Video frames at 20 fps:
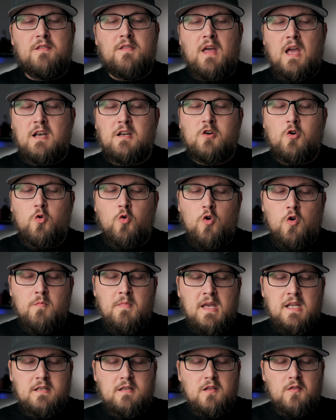then Cool
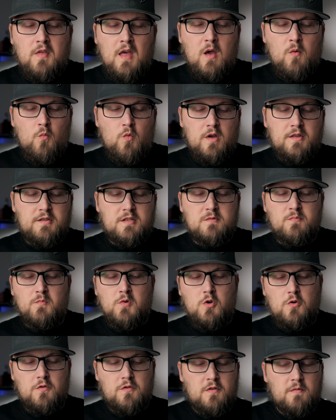Mint, then with
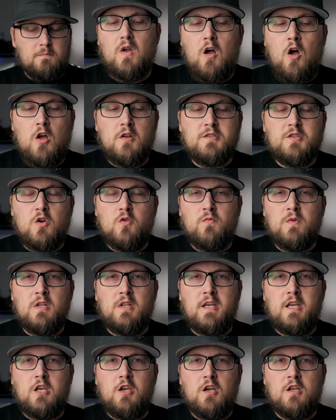Smooth. Also
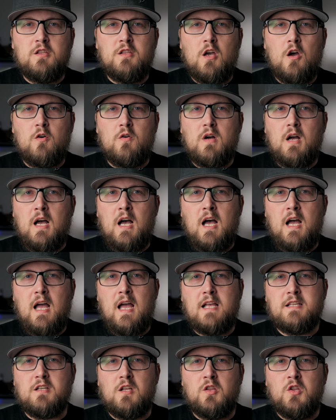really good though.
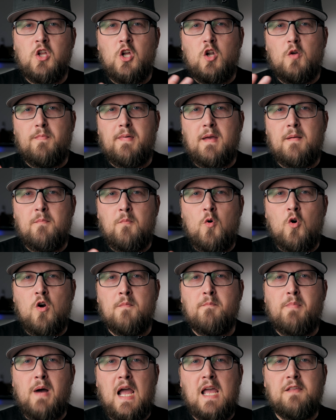Has a little bit
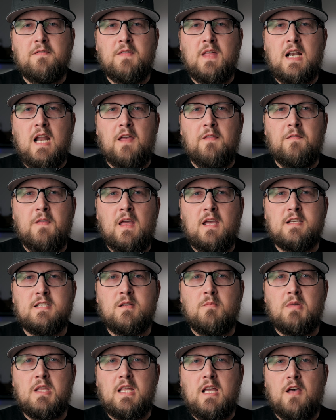more bite than I think
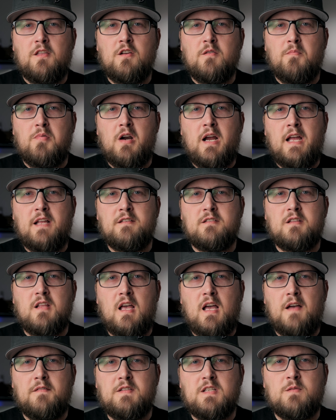some of the other brands
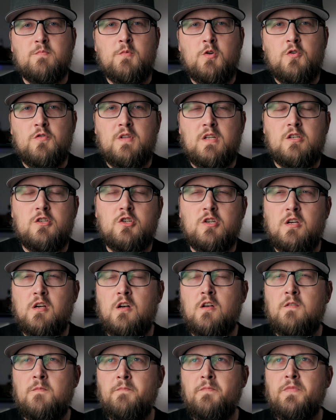that have Smooth and
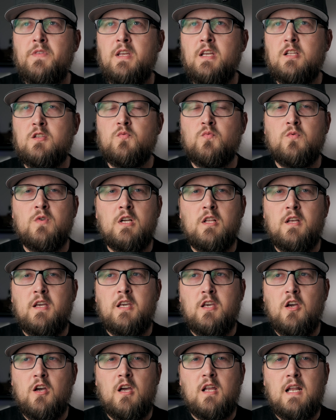Chill. It's really
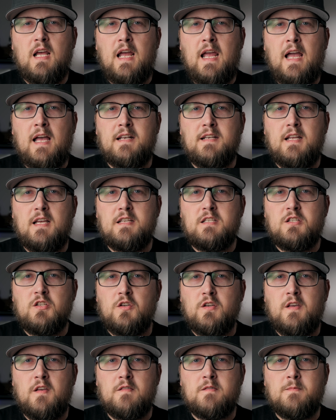good and
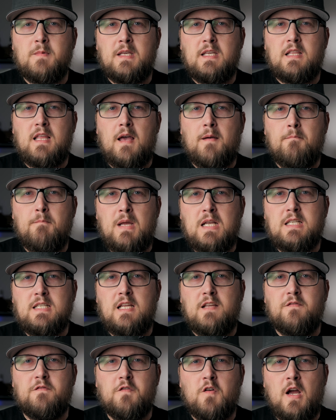still gives me that
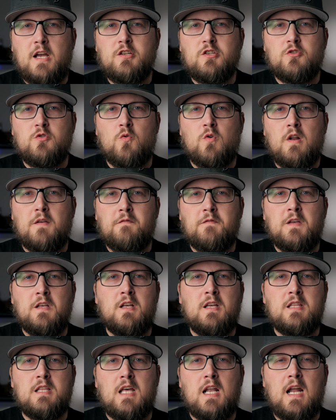minty fresh sort of
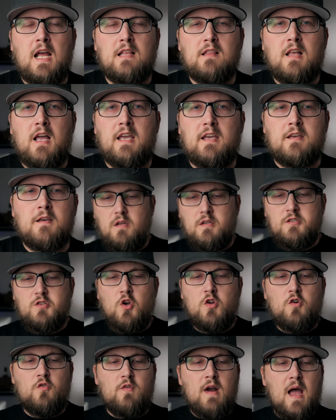feeling that I like.
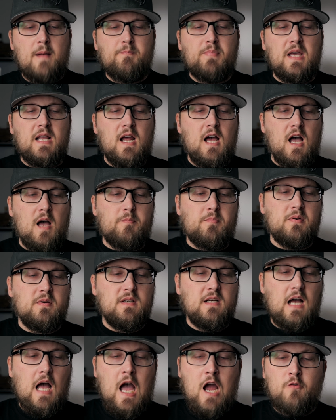So to wrap it up,
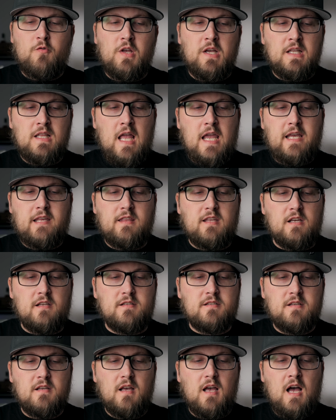I really like
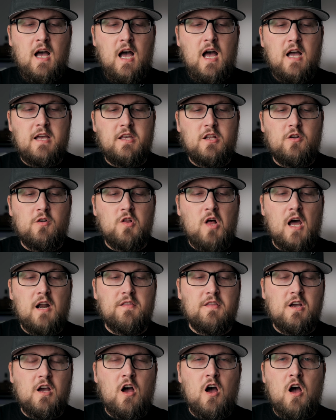these. You know, a lot
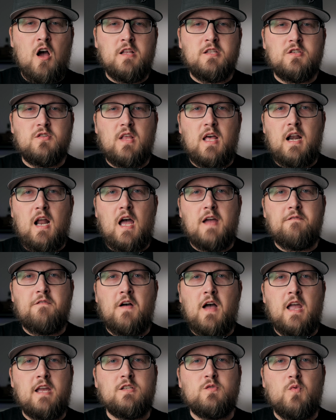of the cons that I
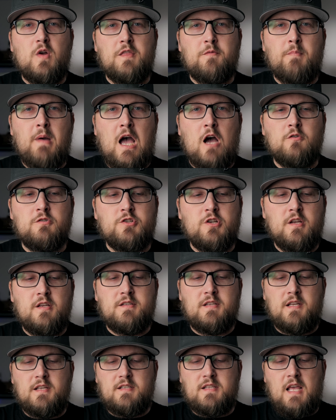find with
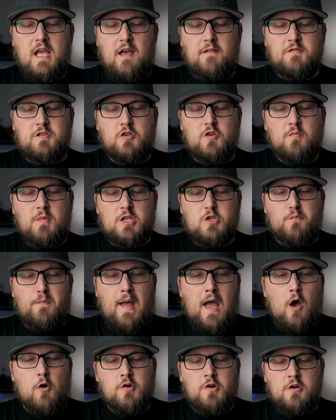pouches is they have too much
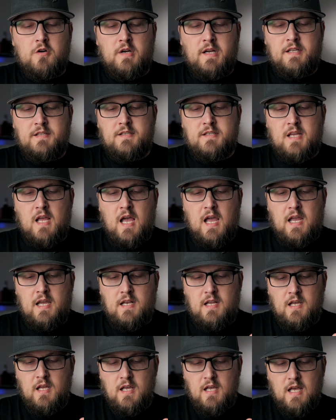powder
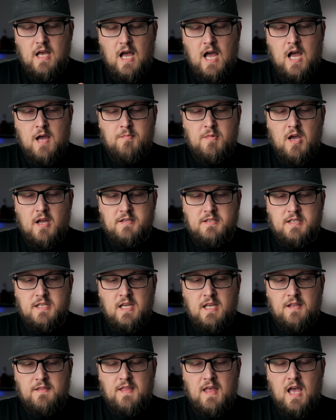inside. I'm not
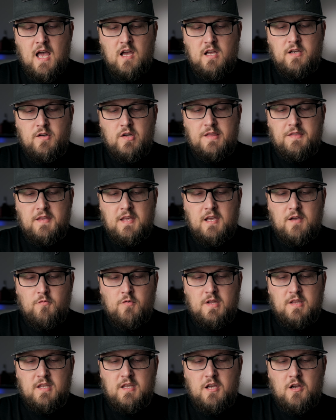seeing that
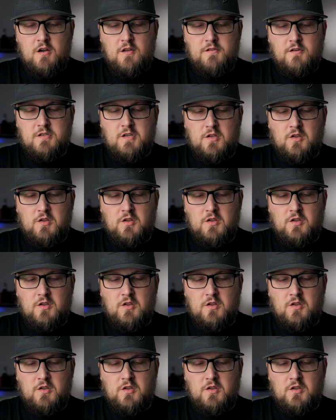with here. There's